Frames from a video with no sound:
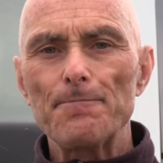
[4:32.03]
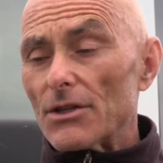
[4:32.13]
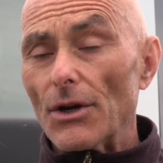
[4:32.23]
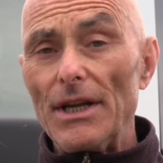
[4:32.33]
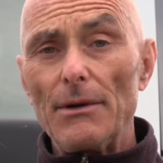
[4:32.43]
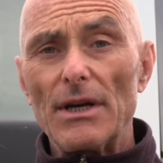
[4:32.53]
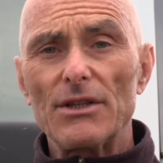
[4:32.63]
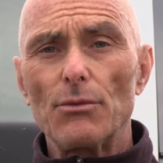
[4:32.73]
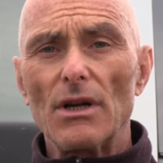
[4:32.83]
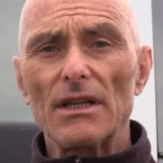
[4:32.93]
So
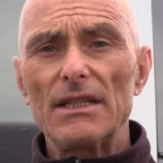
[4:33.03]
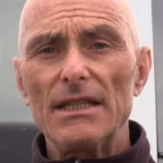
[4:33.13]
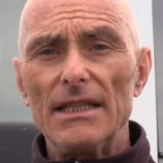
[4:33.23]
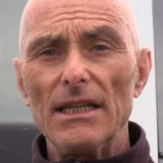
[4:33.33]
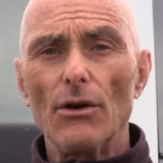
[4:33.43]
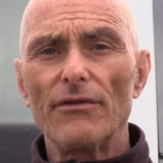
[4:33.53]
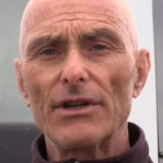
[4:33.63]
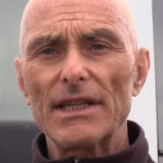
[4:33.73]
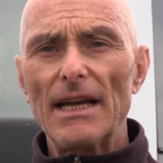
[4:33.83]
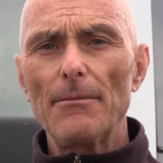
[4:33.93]
anyways, we'll see over
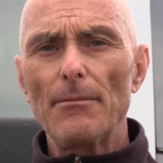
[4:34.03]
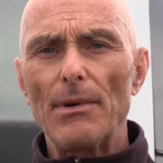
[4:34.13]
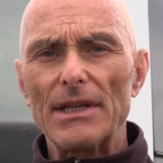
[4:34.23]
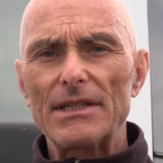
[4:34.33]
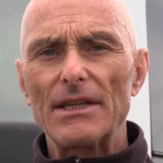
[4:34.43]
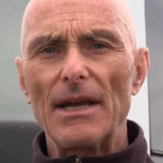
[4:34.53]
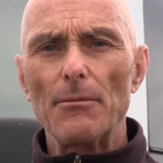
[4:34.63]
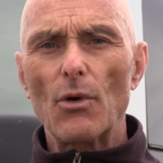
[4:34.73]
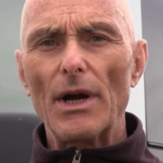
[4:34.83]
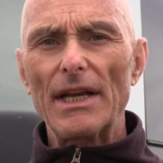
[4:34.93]
time, but
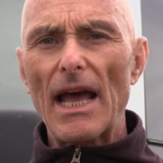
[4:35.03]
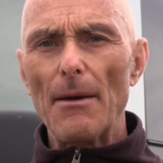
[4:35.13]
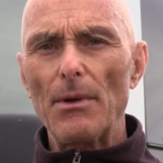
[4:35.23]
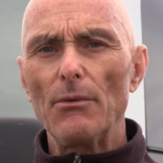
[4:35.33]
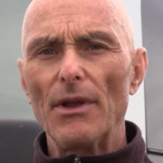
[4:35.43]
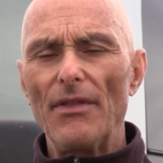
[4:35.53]
I'm quite happy with